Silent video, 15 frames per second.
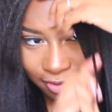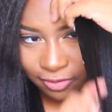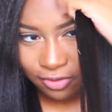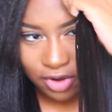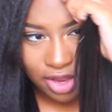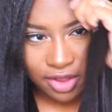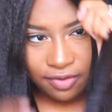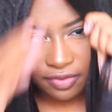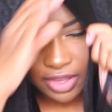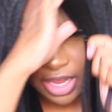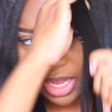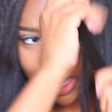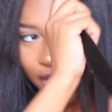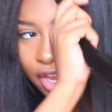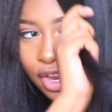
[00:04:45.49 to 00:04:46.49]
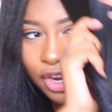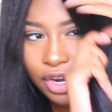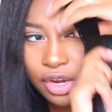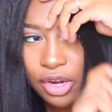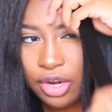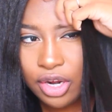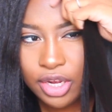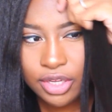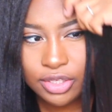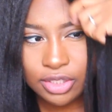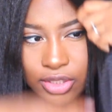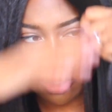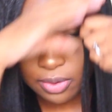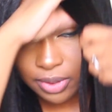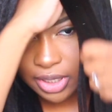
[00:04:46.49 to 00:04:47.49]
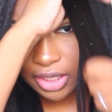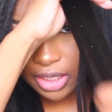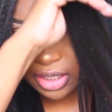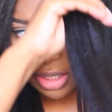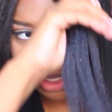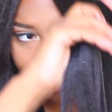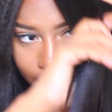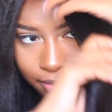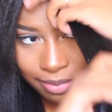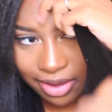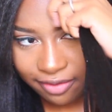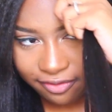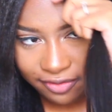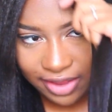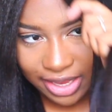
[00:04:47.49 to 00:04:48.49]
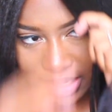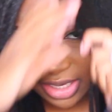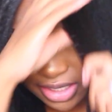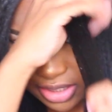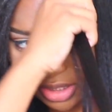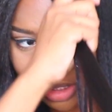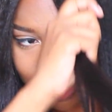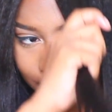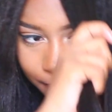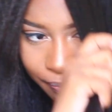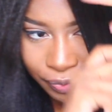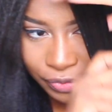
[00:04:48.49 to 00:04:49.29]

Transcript: the front of the hair so it can layer my face.